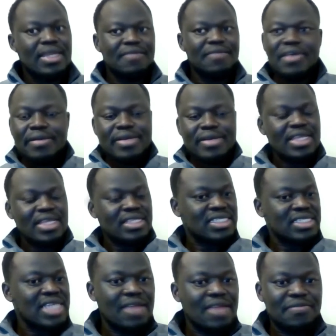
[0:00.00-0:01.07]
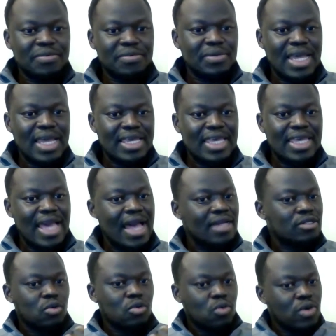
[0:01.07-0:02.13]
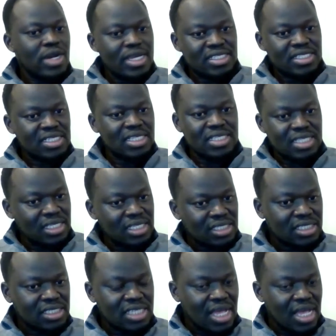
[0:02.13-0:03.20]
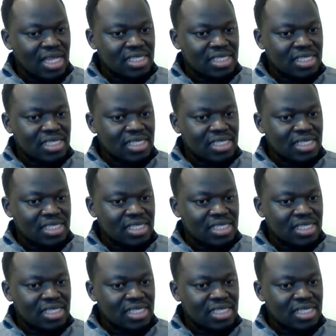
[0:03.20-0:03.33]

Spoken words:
and very insightful. Like he had to question this